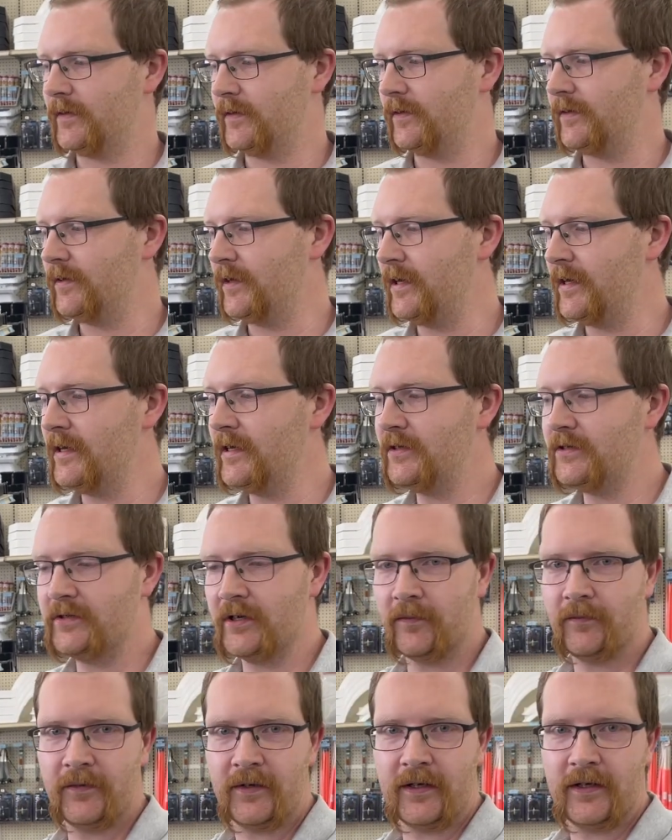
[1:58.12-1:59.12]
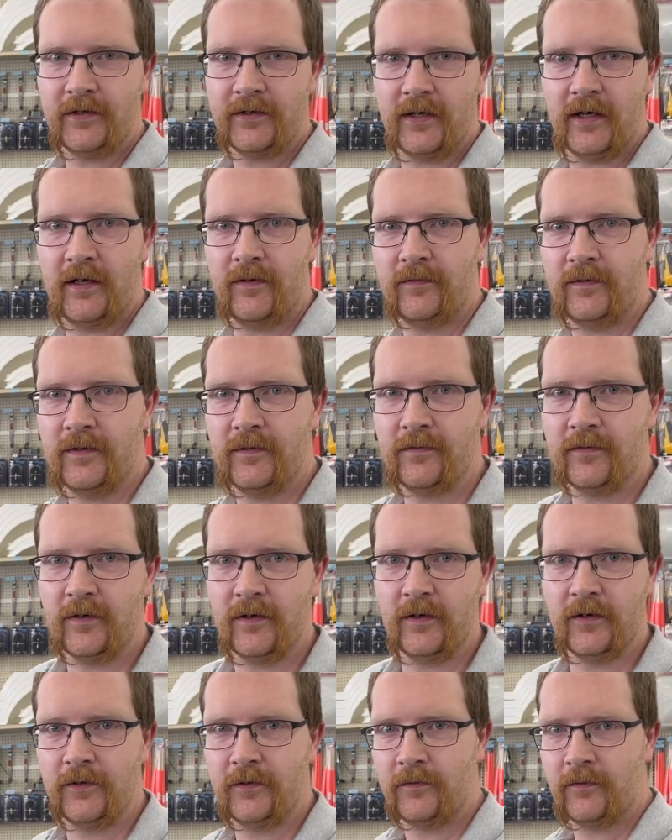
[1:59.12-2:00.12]
need something as heavy
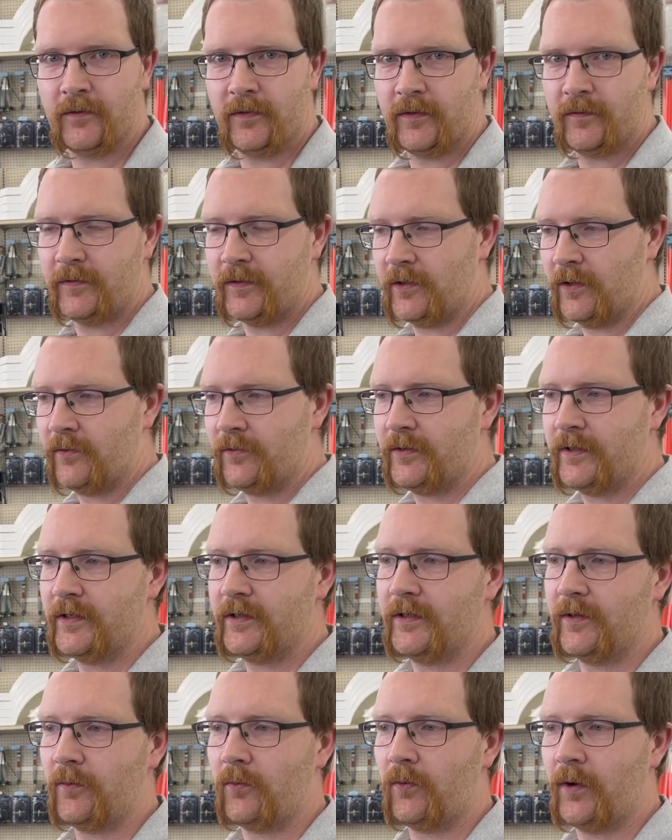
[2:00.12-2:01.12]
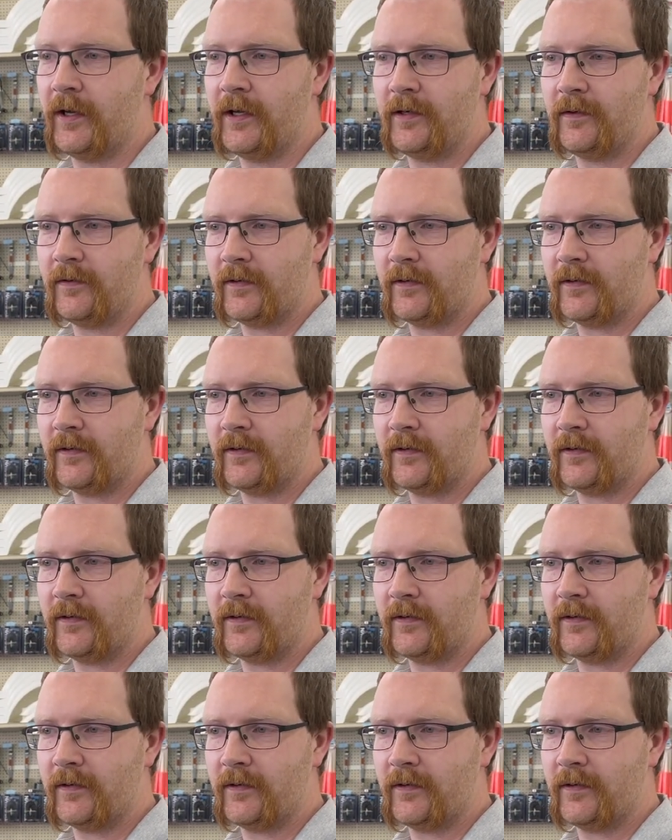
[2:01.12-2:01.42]
if you don't need the weight